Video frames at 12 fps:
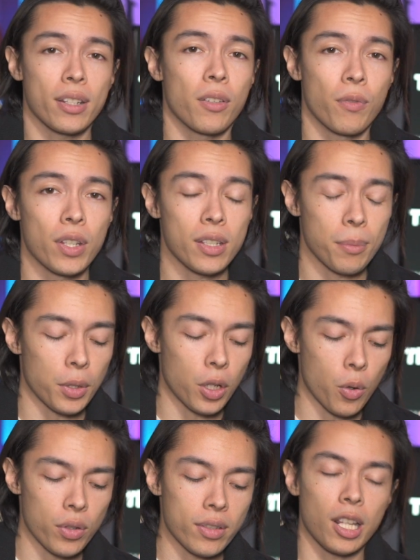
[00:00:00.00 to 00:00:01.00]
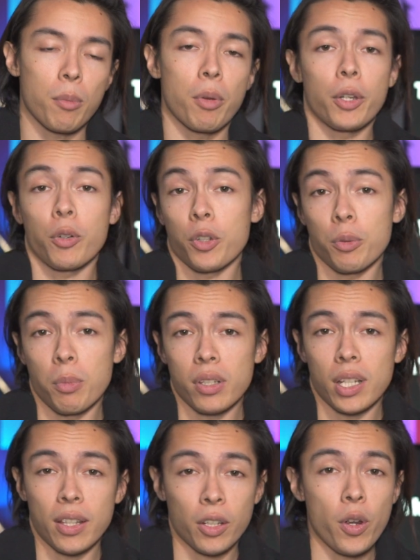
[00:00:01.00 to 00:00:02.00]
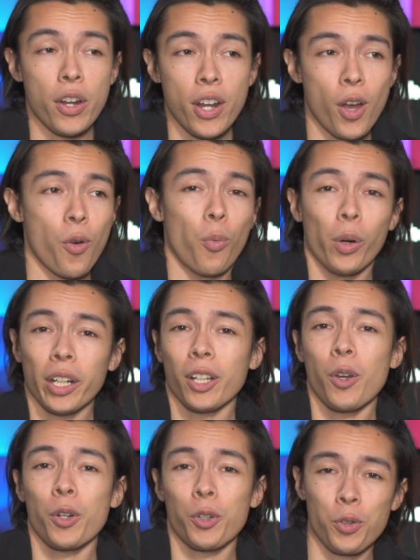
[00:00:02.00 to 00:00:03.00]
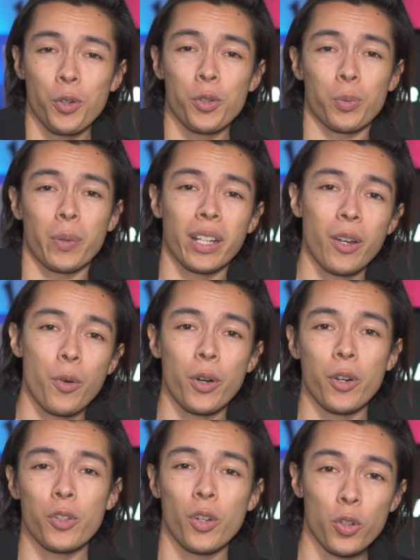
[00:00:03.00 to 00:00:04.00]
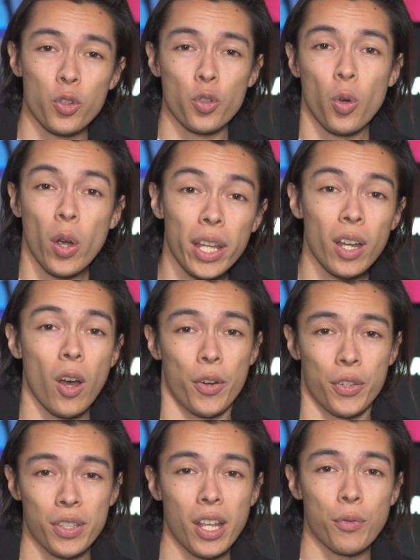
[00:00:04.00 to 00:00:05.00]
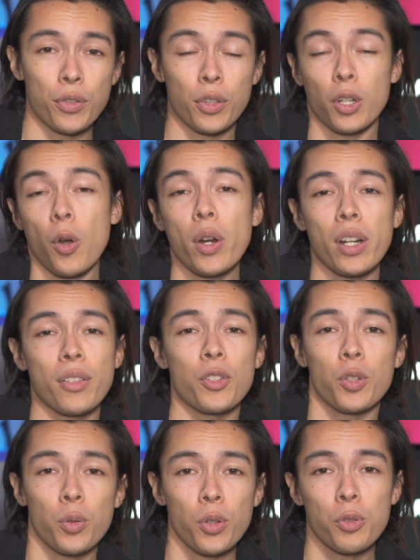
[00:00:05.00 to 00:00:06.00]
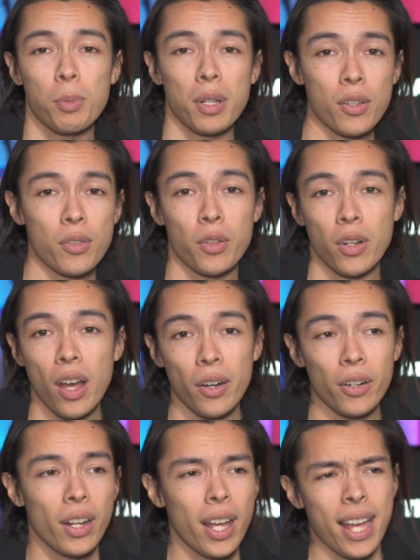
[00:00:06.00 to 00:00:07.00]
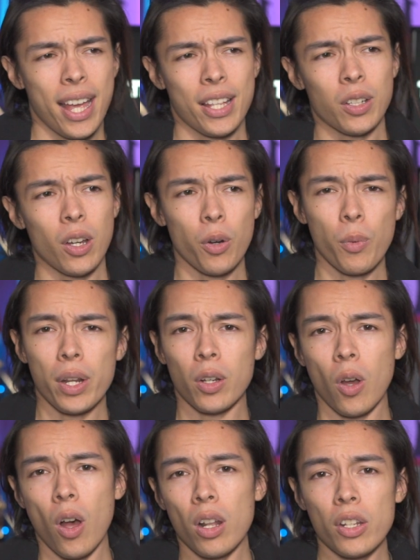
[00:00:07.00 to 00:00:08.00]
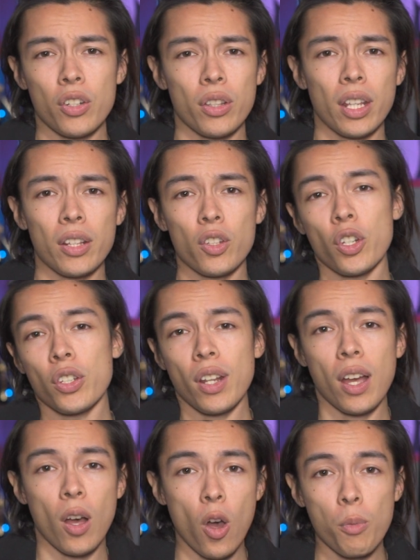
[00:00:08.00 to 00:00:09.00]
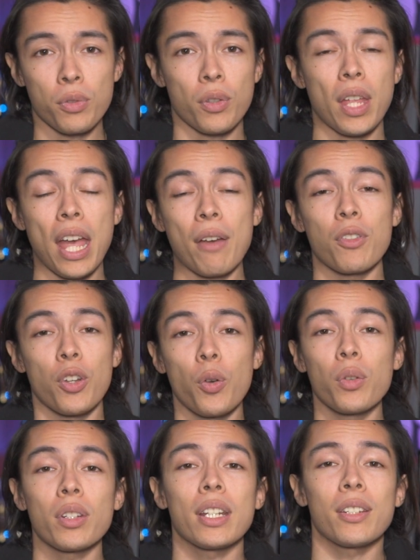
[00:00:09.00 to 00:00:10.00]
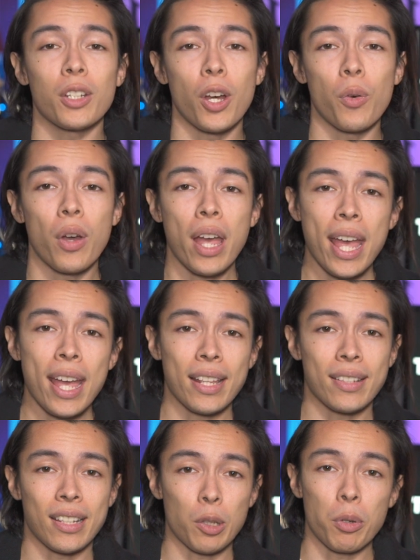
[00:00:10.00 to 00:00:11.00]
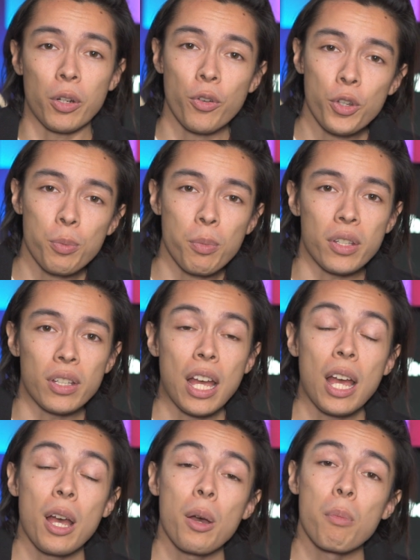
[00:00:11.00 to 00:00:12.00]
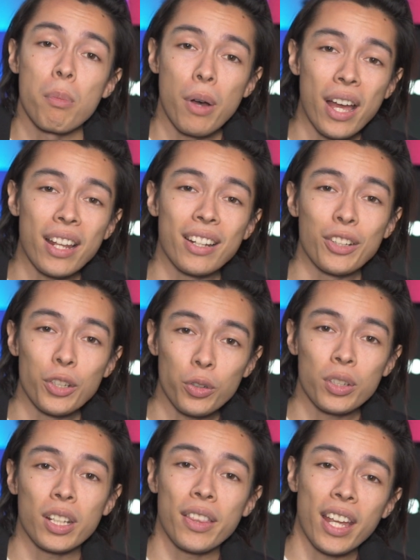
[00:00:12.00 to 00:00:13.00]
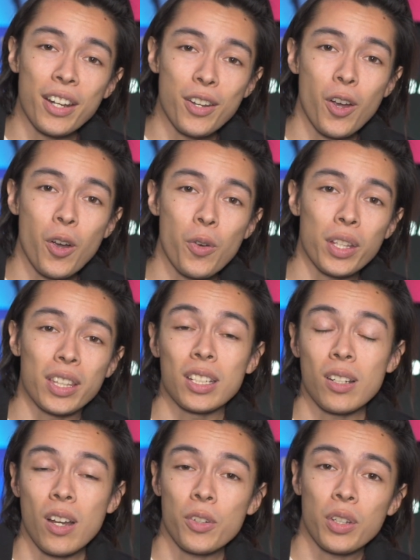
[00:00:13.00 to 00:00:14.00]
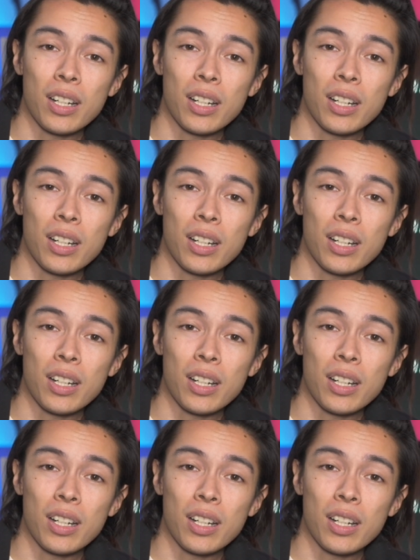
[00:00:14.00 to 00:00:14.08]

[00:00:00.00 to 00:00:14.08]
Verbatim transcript: to convince them to go and celebrate Christmas. And they're going, no, we're going to go on a cruise. We're going to go and enjoy ourselves. And they're going on this cruise because their daughter has gone away to college and then she's not home. So they have no need to go and celebrate Christmas. But little did they know that the daughter's